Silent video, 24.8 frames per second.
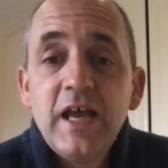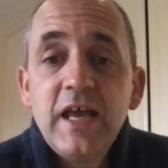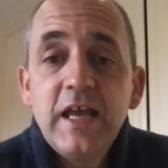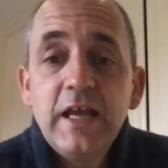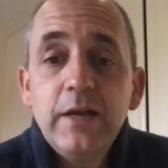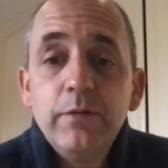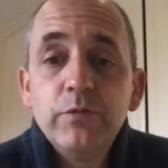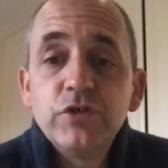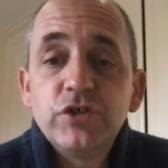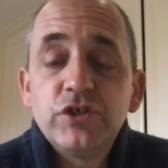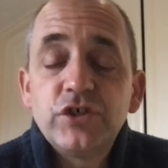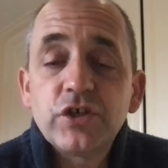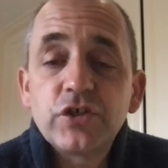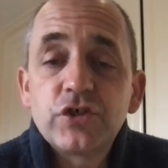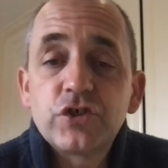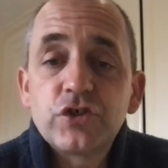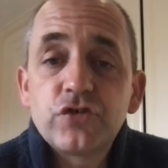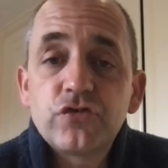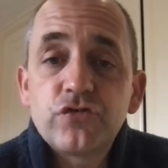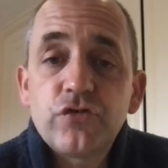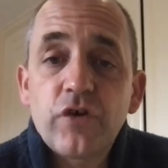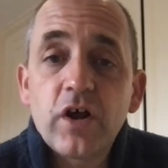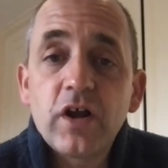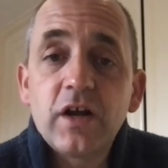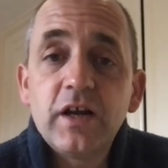He was just
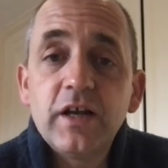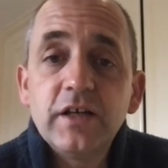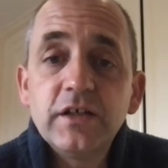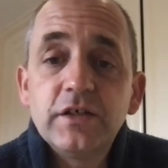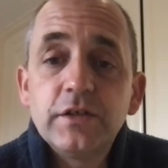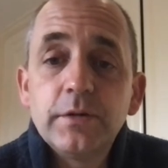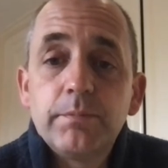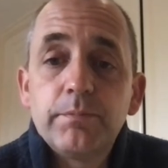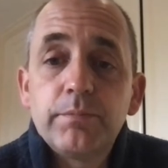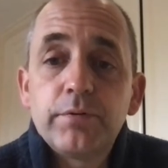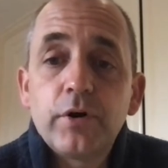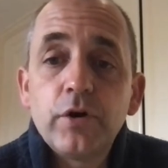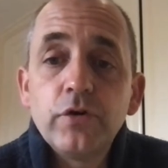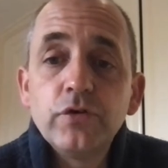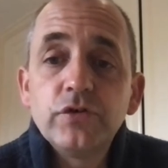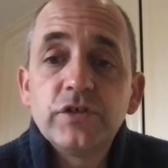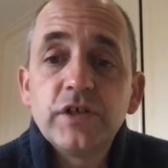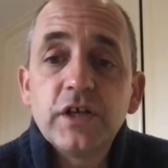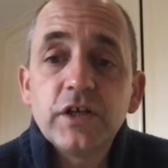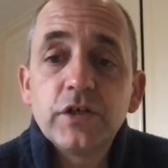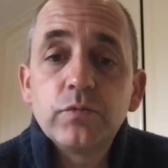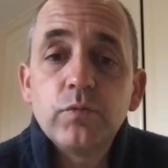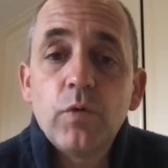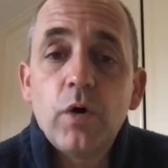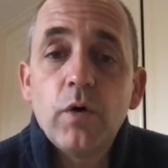struggling to
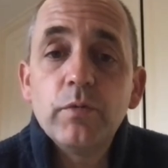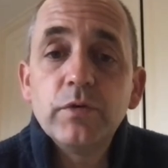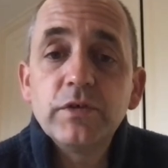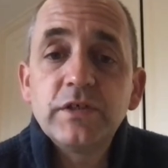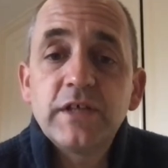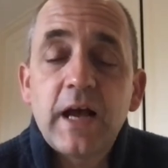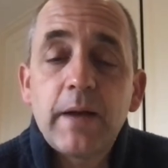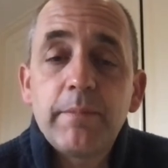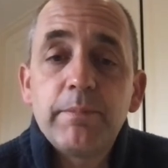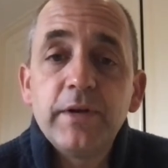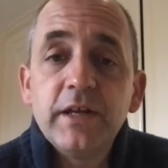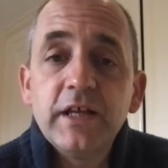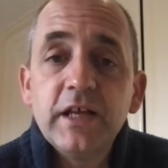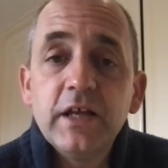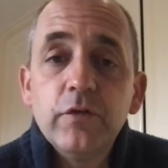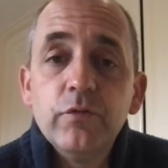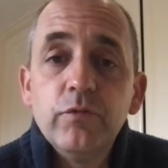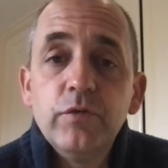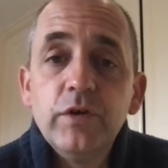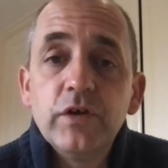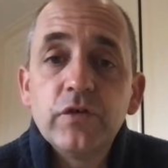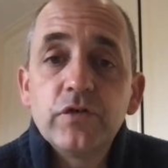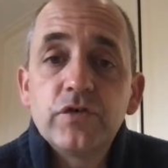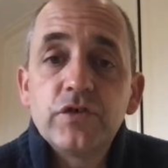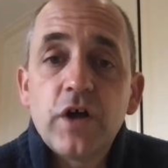process what was happening in
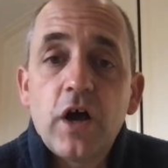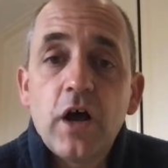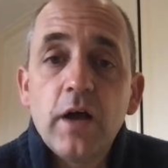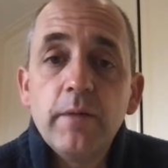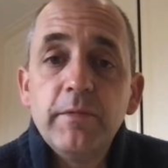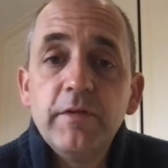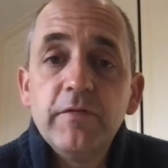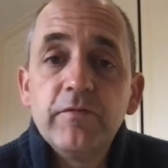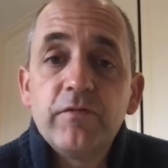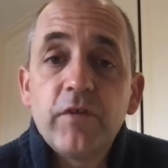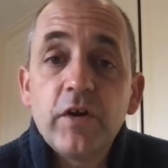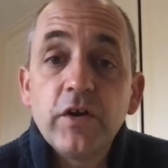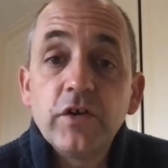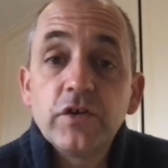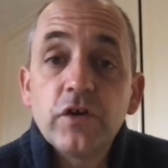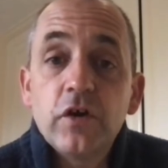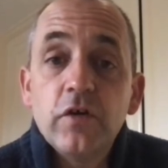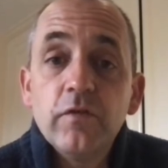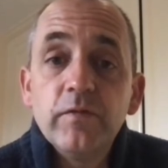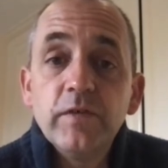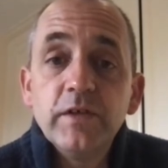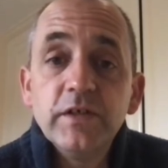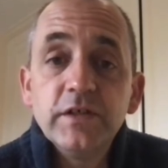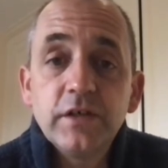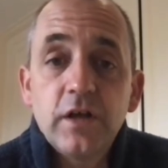real time in front
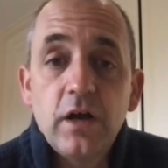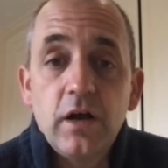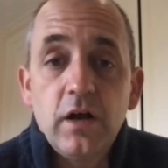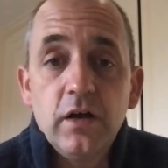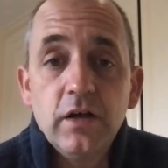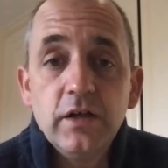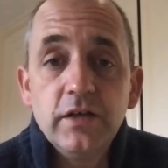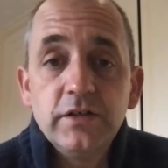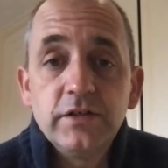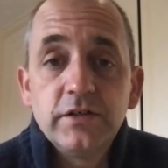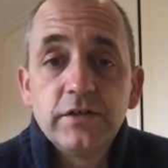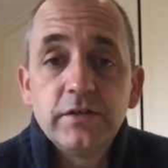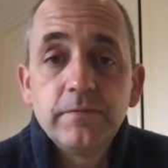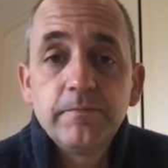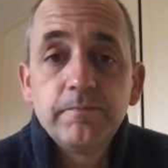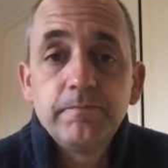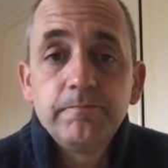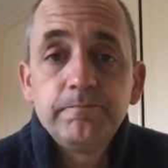of his eyes.